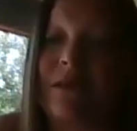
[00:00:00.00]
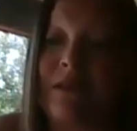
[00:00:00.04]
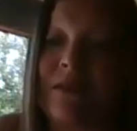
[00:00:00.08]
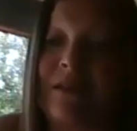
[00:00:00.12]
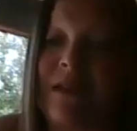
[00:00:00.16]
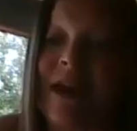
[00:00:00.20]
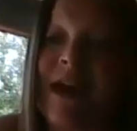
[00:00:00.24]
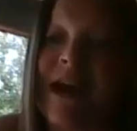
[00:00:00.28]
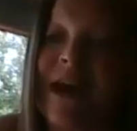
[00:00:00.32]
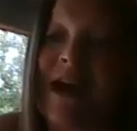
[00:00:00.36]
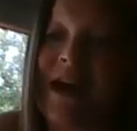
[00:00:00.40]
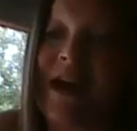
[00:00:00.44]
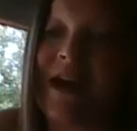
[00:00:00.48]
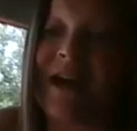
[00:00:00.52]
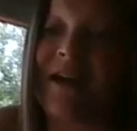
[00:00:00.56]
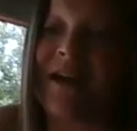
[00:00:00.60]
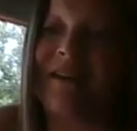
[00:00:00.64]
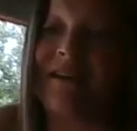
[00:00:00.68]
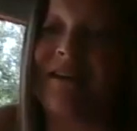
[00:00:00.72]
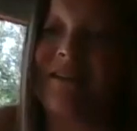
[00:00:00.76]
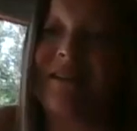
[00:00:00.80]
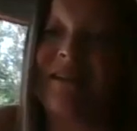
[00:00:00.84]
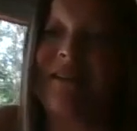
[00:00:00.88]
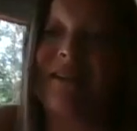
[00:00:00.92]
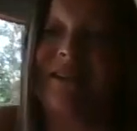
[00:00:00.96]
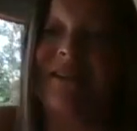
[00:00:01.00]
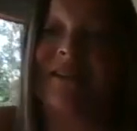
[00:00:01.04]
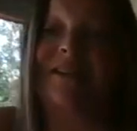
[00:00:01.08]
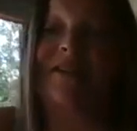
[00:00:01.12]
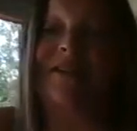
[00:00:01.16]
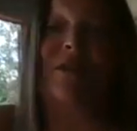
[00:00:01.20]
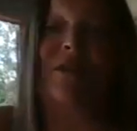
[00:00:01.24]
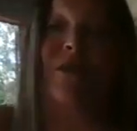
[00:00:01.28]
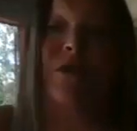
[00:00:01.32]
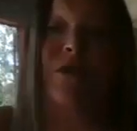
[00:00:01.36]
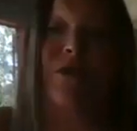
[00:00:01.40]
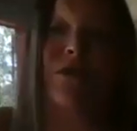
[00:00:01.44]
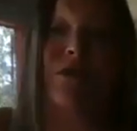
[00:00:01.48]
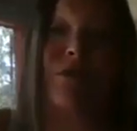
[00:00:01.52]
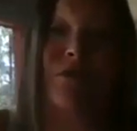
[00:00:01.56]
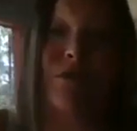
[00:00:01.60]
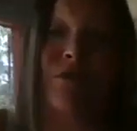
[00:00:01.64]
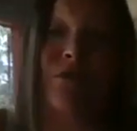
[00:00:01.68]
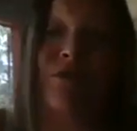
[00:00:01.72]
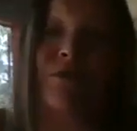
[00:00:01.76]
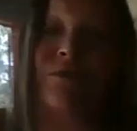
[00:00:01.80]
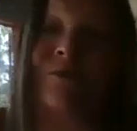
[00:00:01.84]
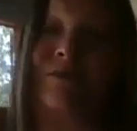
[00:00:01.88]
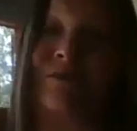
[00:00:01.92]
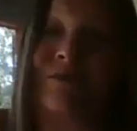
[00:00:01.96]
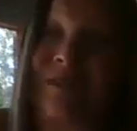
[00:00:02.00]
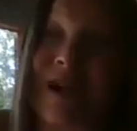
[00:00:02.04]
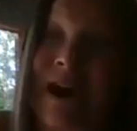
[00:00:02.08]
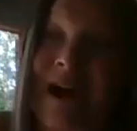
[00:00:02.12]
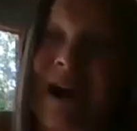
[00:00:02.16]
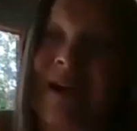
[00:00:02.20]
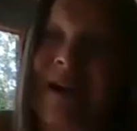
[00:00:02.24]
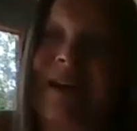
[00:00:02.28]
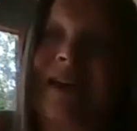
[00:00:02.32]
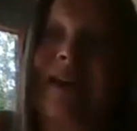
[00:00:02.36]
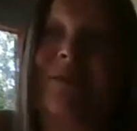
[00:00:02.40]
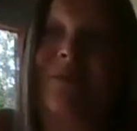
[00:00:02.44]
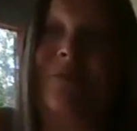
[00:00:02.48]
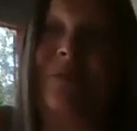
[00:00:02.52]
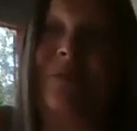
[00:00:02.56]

Yeah, so that can